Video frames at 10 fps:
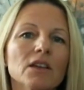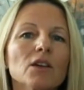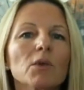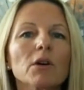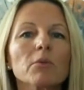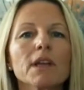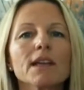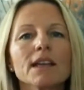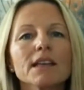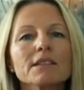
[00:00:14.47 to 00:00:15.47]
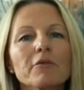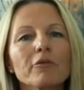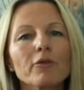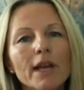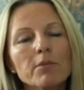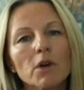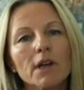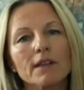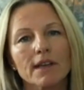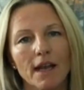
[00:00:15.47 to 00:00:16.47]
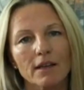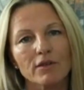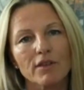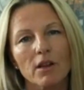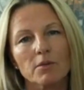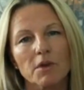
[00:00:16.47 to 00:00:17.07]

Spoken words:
Well, it's a framework that I developed